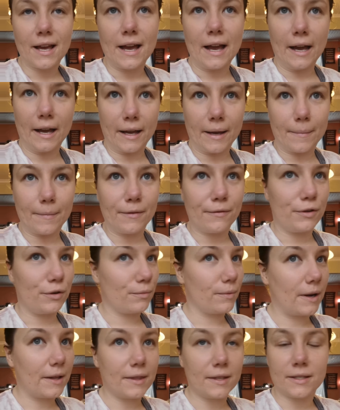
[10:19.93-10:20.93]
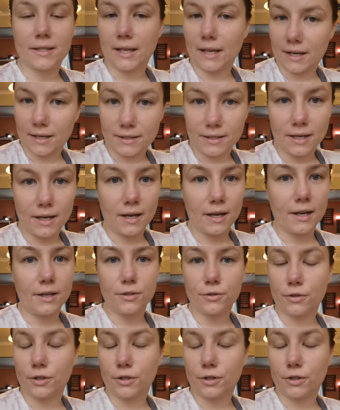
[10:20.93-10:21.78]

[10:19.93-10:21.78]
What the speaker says: if you run the sanitize,